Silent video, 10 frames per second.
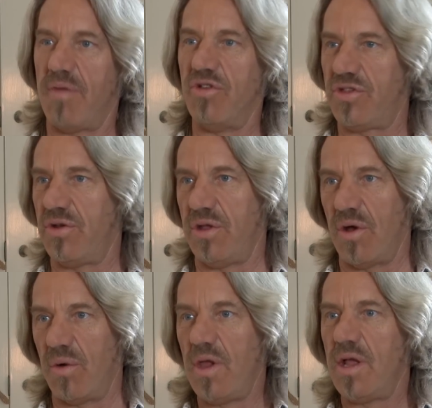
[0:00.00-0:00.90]
every
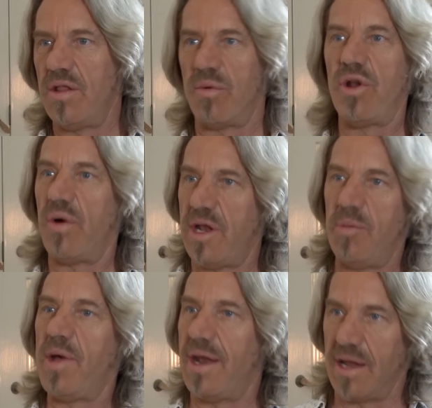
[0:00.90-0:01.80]
studio, there were no
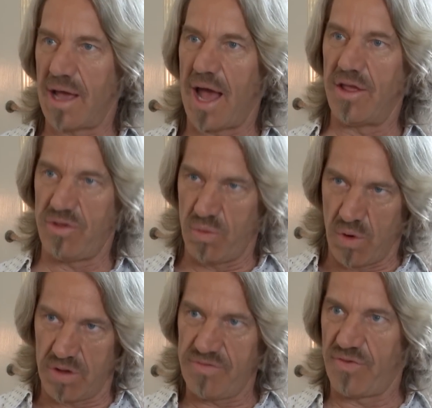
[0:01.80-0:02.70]
independent guys. You
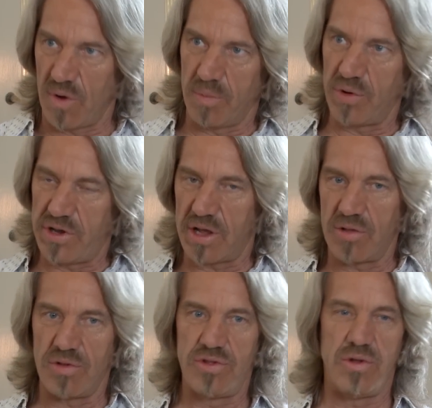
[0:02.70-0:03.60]
worked for a
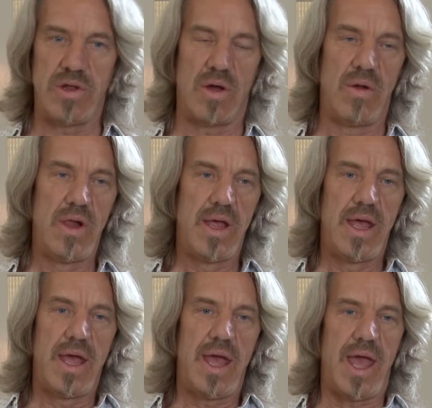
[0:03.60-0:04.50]
particular studio.
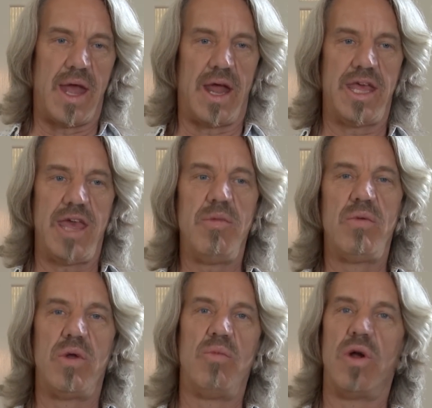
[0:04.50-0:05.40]
And I came
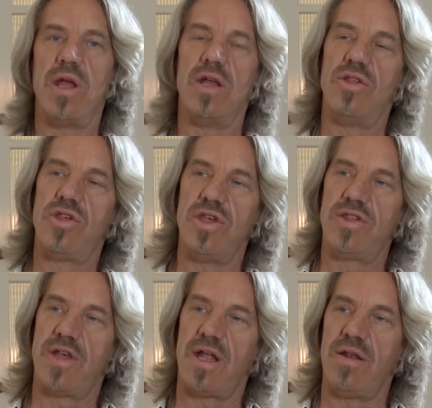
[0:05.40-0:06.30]
in one morning and she
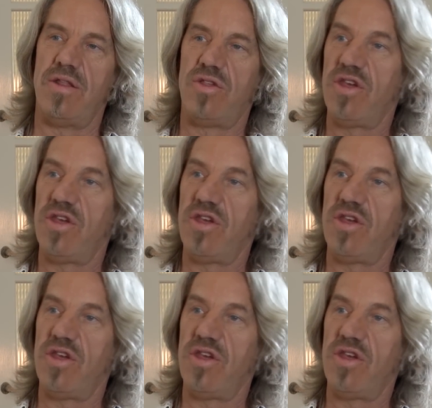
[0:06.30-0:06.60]
said, the